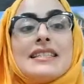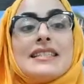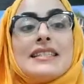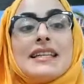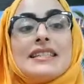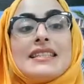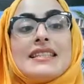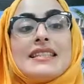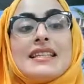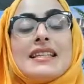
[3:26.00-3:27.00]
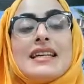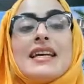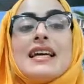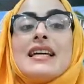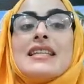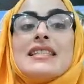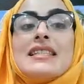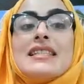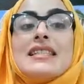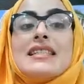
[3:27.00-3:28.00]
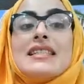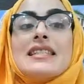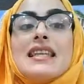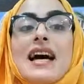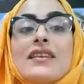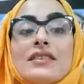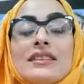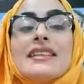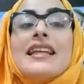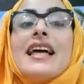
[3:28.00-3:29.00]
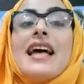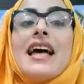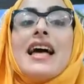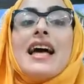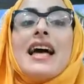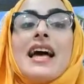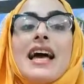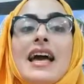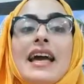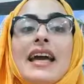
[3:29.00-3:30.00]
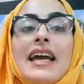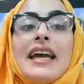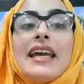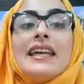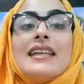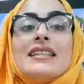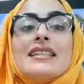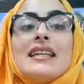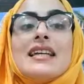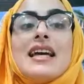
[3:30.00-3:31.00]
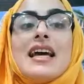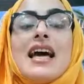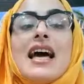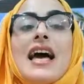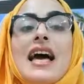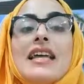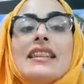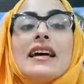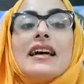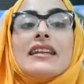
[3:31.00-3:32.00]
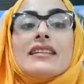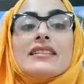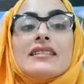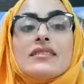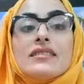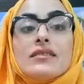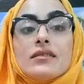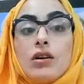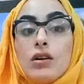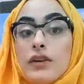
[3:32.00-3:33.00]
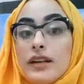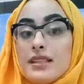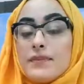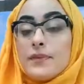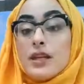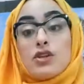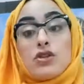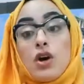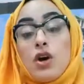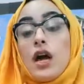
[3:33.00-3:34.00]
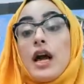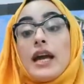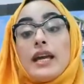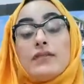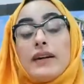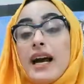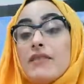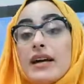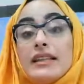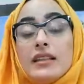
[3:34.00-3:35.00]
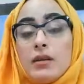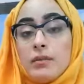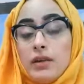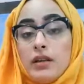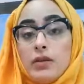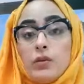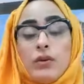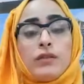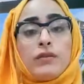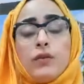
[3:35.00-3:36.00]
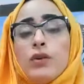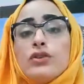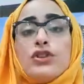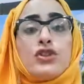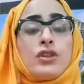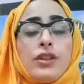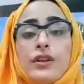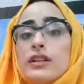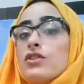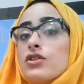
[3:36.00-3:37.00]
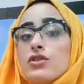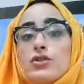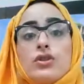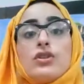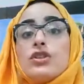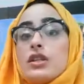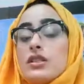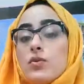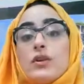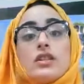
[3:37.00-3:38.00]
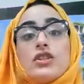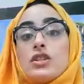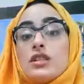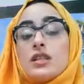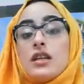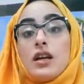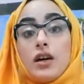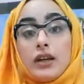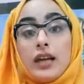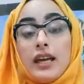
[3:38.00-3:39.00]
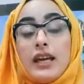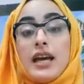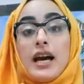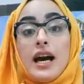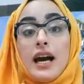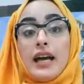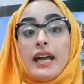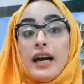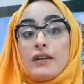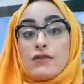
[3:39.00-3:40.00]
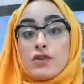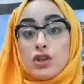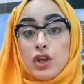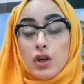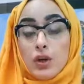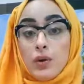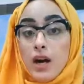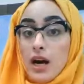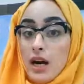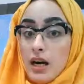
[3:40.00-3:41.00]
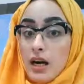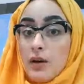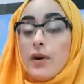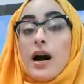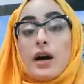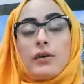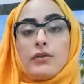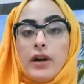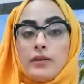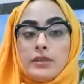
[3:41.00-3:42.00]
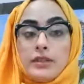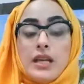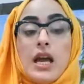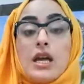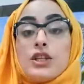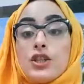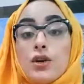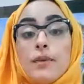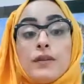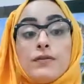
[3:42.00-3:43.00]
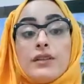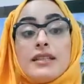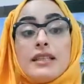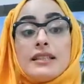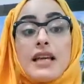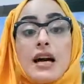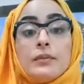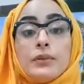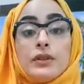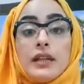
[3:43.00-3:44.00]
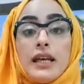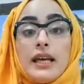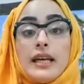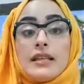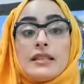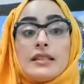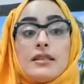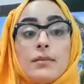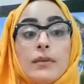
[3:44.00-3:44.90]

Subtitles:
6, 7, 8, and 9. All right? So if I have any number with 4 digits, 3 digits, 2 digits, 1 digit, okay, I have to know how I will round. So my first example is